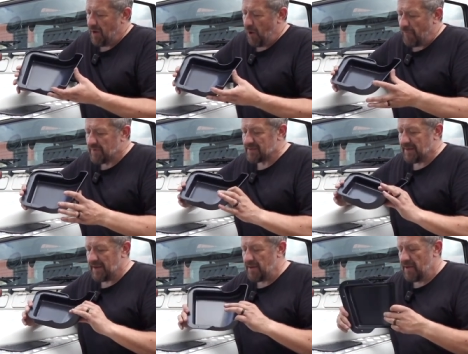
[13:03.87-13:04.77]
Uh,
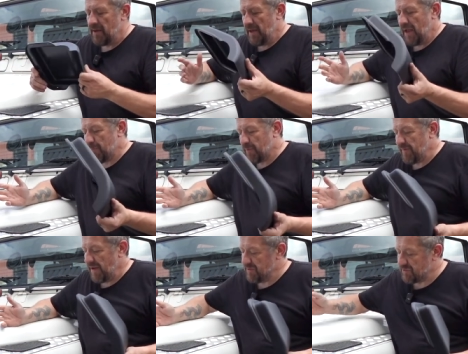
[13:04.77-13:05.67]
obviously, it
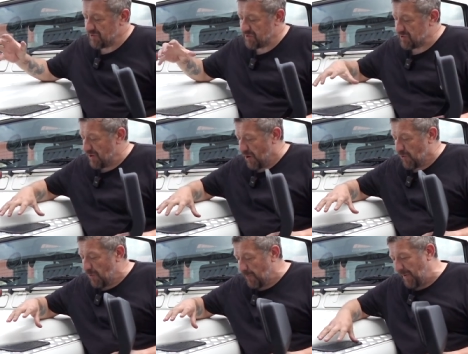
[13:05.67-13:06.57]
prevents
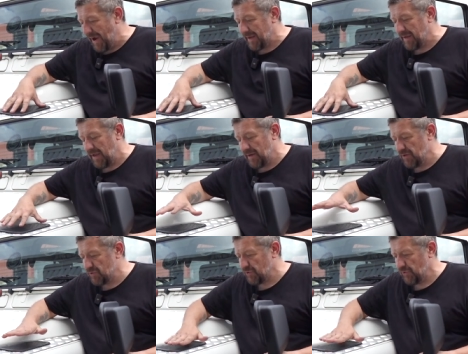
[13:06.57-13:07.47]
snow packing
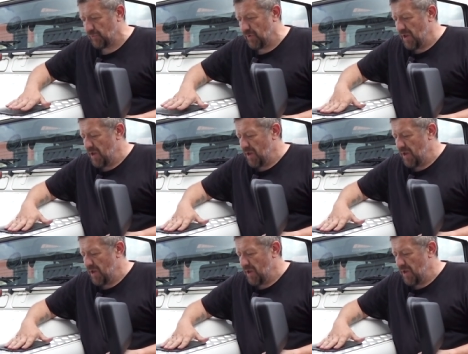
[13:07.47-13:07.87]
into